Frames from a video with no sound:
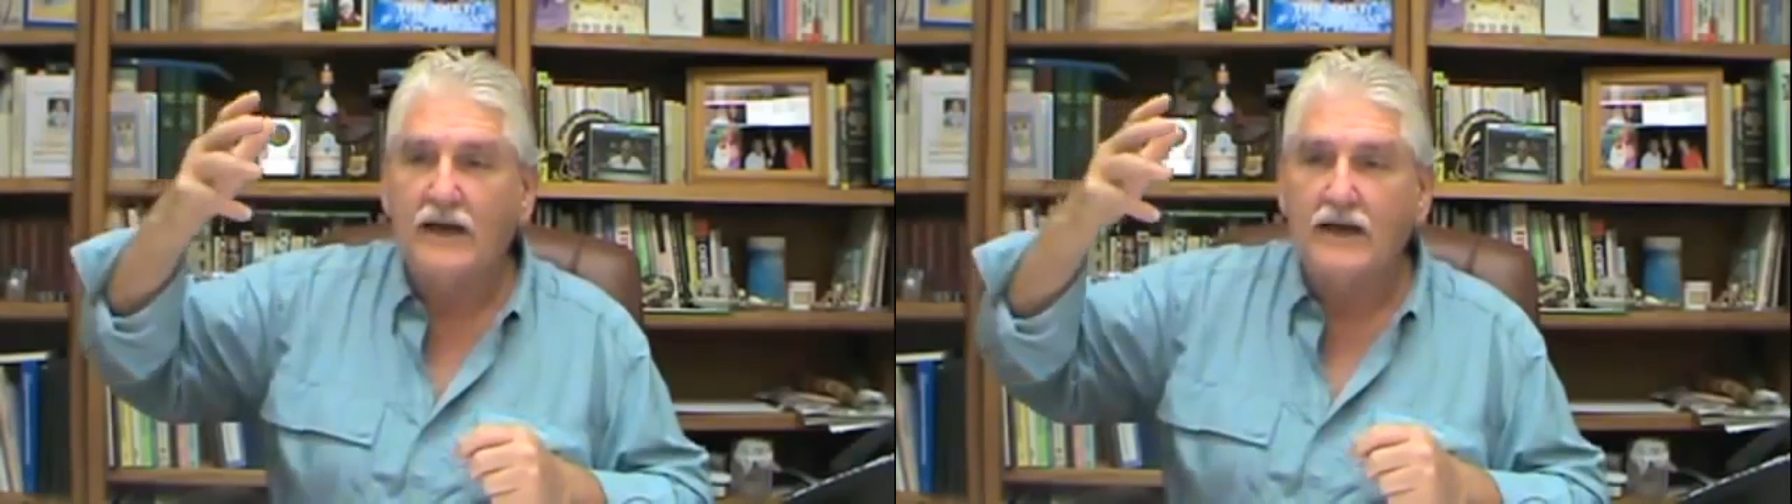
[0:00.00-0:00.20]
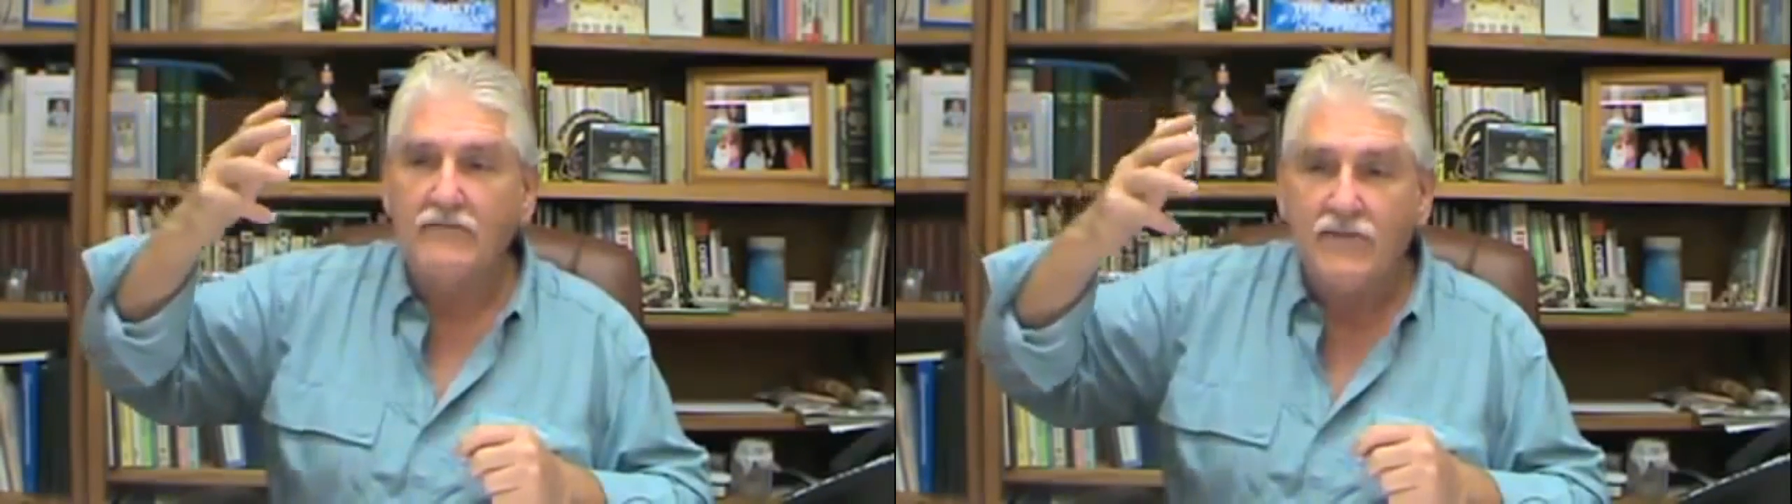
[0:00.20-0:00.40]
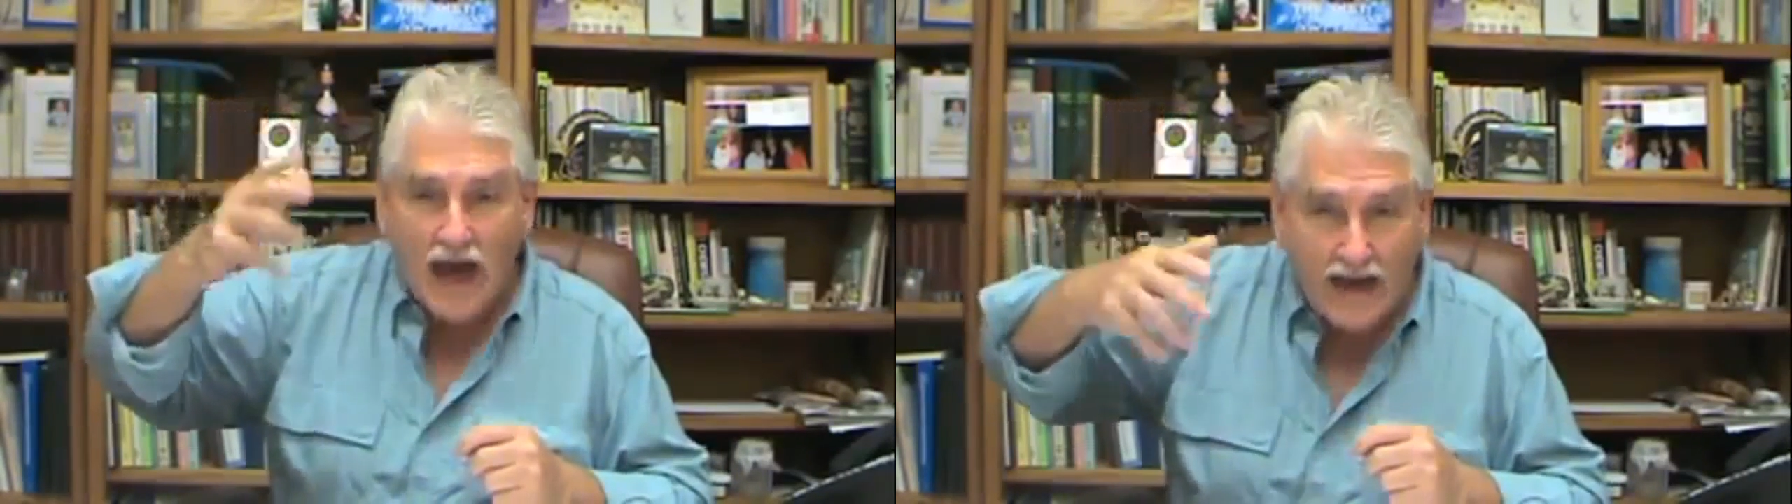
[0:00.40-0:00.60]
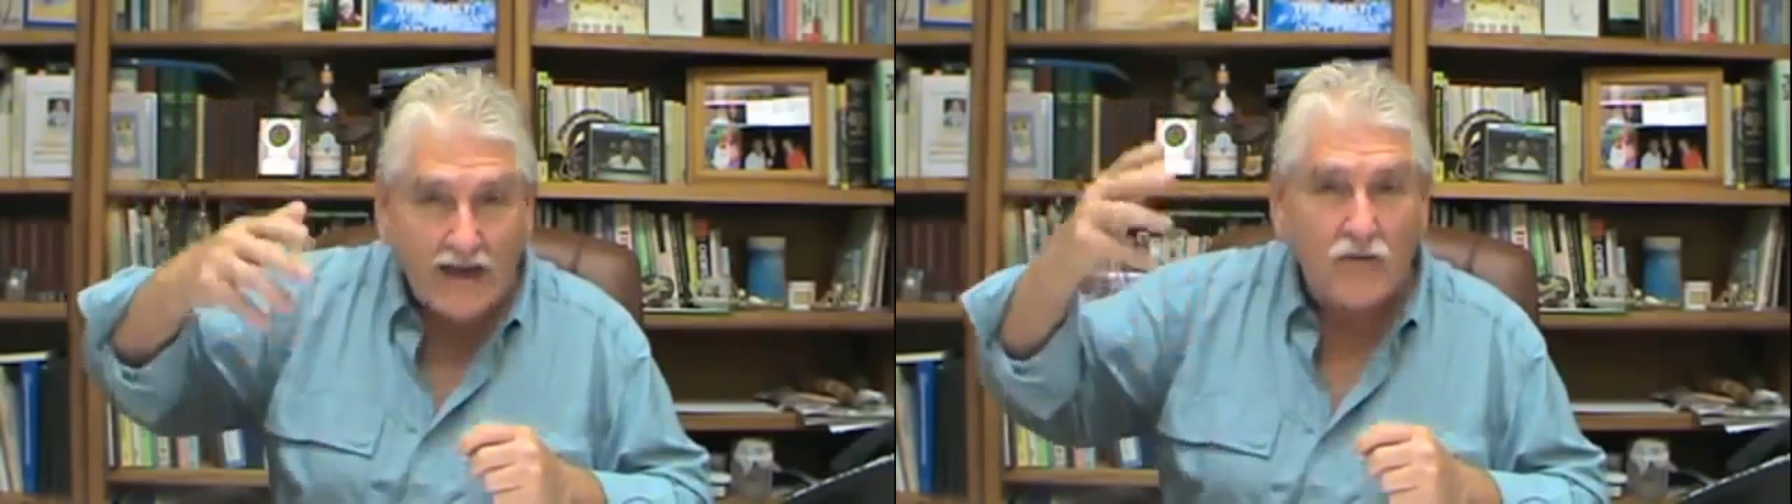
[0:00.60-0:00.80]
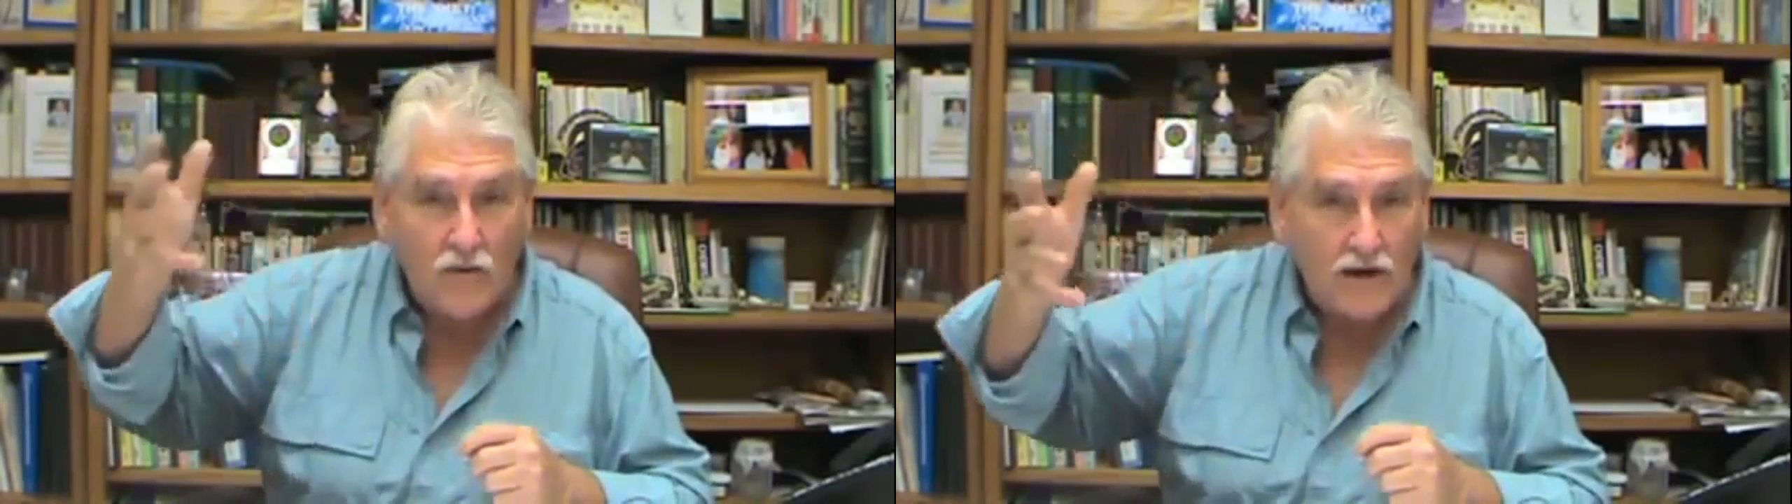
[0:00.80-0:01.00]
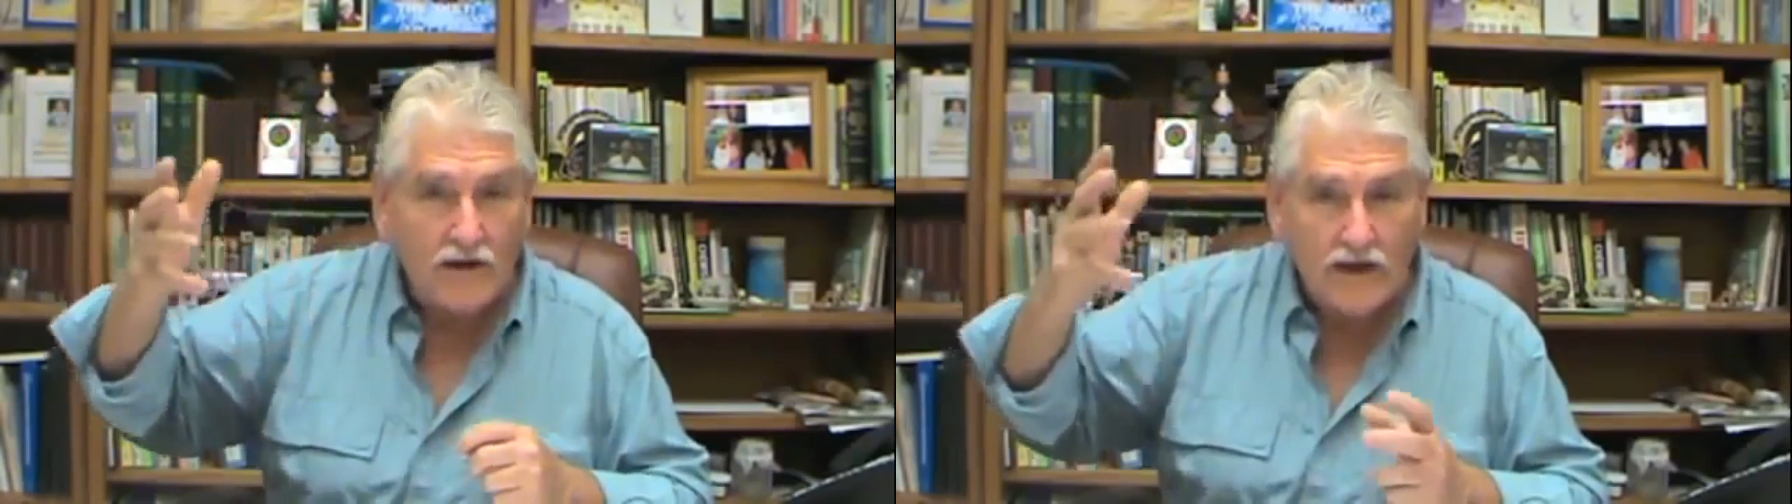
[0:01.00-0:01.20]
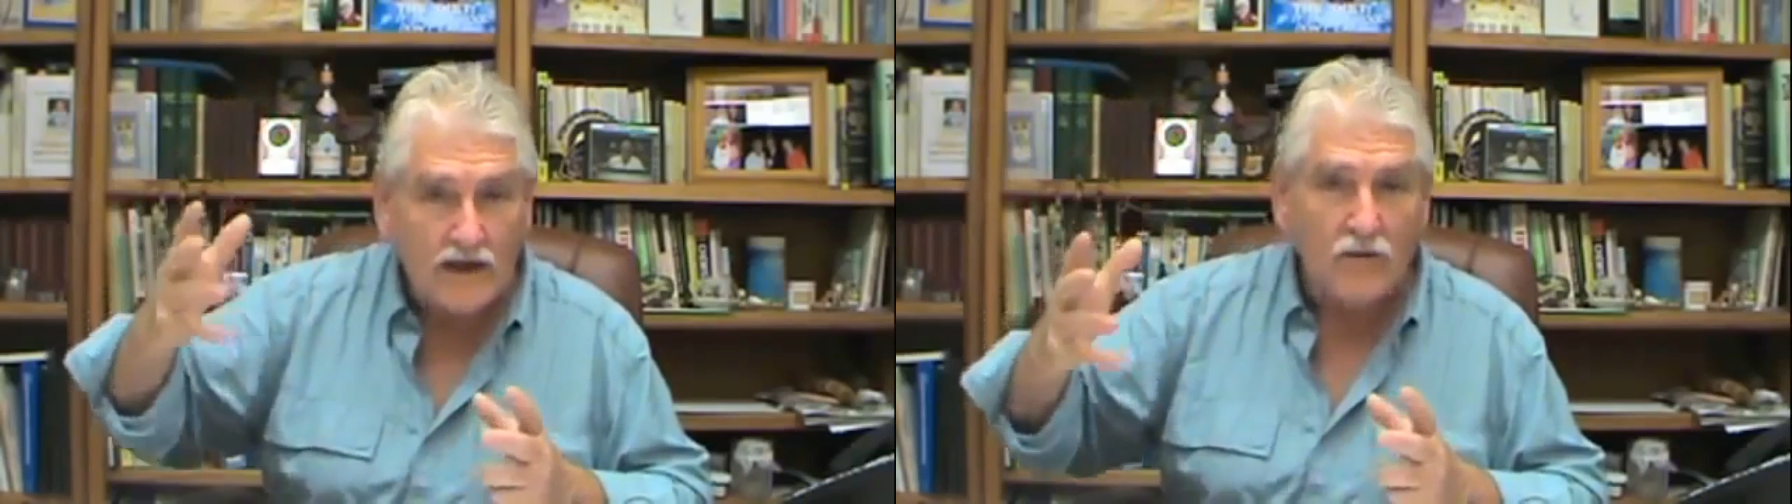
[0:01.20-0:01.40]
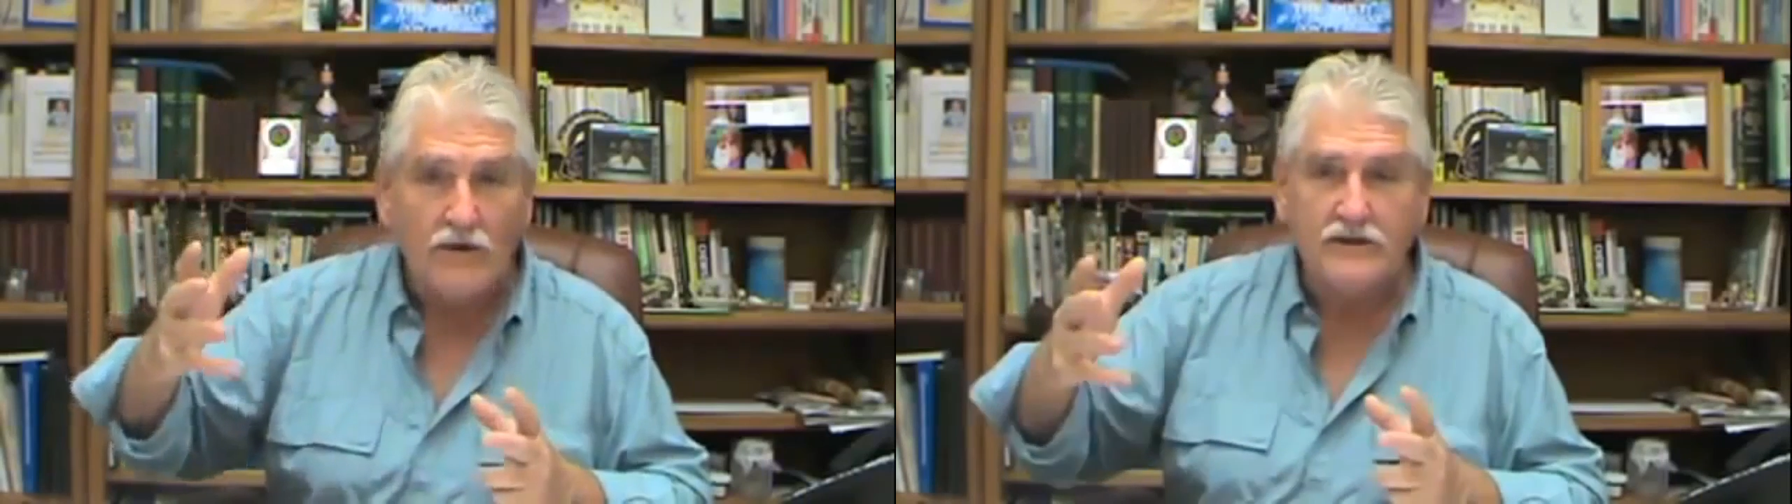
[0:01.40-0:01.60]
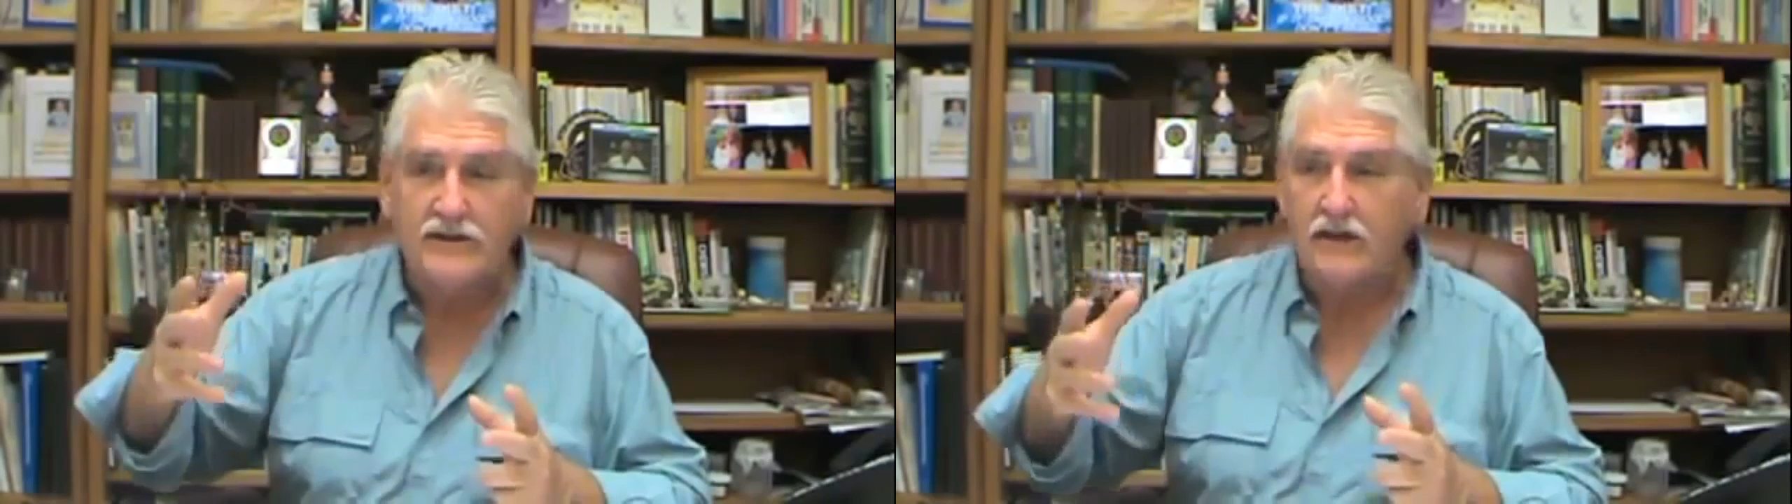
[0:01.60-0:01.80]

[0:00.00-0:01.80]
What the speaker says: lymphatic 1 liquids,